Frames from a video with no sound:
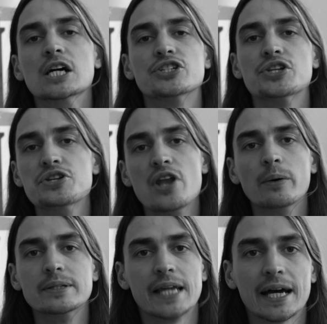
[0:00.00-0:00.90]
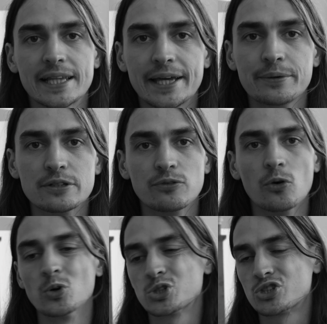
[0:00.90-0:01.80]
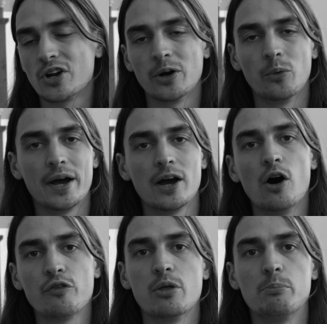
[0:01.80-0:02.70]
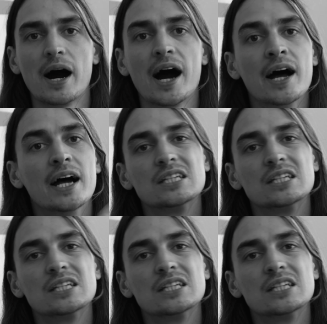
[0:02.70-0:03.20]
so you know exactly who it's for straight away off the bat.